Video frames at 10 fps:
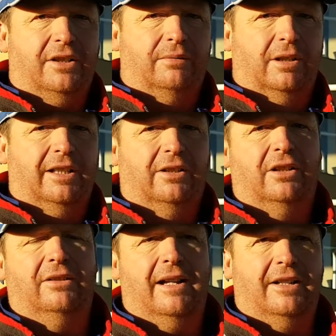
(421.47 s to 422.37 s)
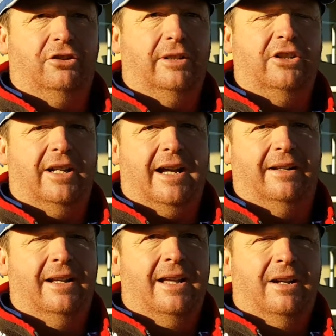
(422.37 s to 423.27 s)
to really look, stretch out,
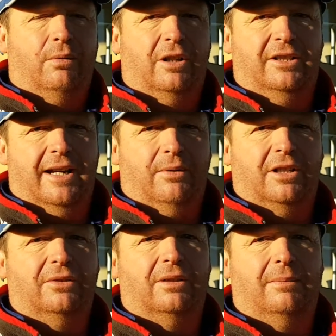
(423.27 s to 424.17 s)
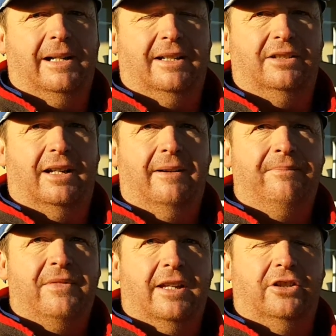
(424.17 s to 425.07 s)
works out what it's all about. So
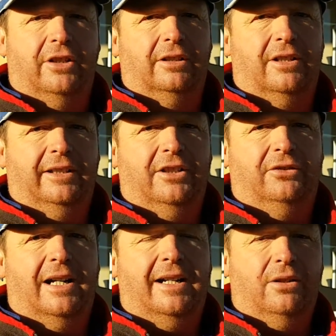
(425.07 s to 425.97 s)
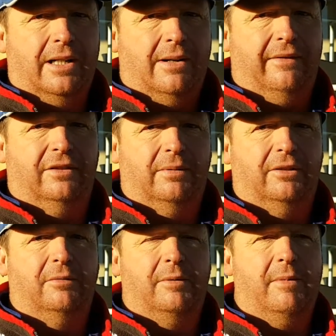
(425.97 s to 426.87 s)
he's still learning his trade. He'll go out for
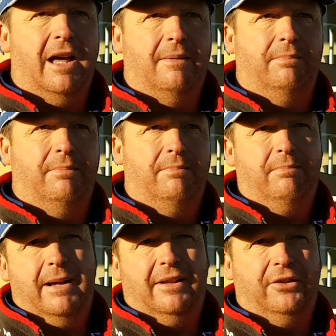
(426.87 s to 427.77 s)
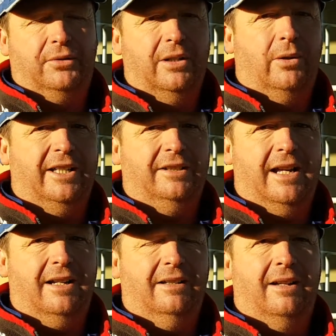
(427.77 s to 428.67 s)
about 3 weeks
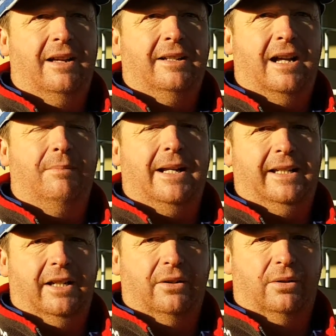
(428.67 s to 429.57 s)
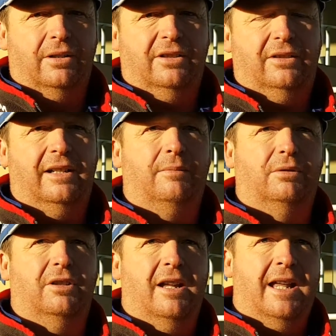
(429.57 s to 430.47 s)
now, come back in August, and then
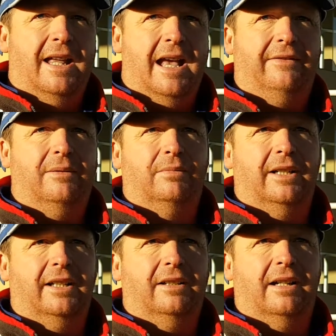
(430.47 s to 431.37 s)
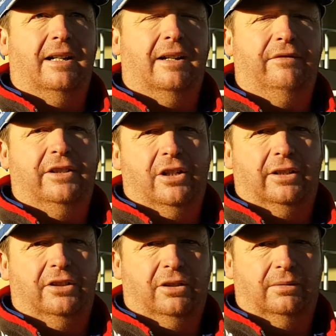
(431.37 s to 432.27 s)
we'll have him ready for the
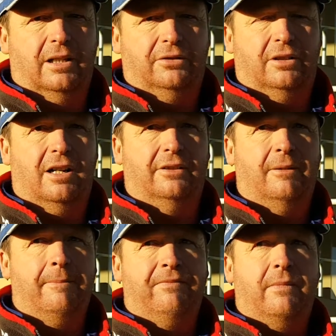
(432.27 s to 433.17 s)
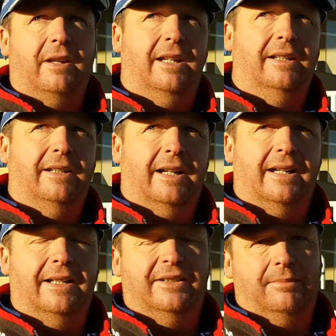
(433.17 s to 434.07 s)
early 2-year-old trials
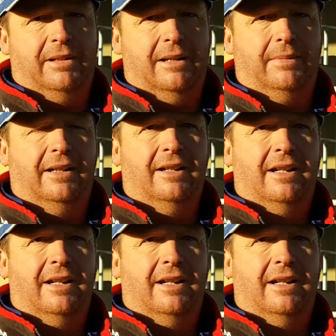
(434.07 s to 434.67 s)
in September.